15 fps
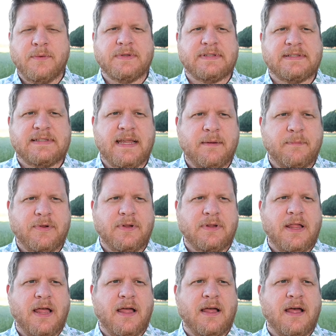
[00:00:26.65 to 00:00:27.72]
It was a
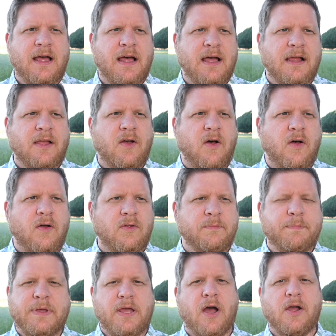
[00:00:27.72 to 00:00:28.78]
sample
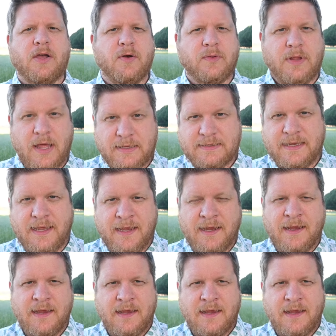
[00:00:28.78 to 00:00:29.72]
called Bianco Latte,